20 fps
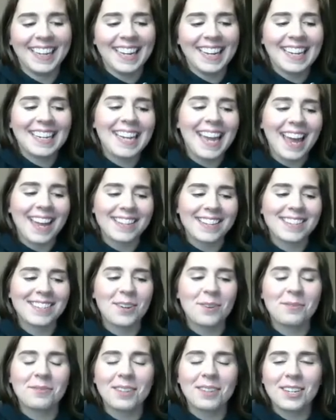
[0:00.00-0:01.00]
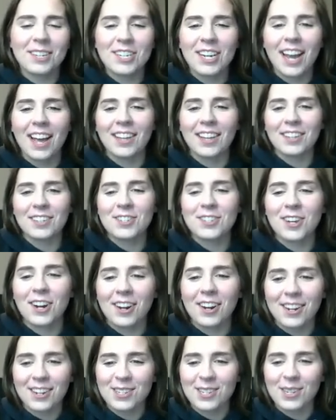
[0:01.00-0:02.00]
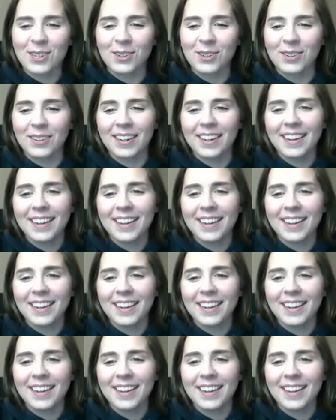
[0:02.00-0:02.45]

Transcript: Yes, Snowflake Challenge starting soon.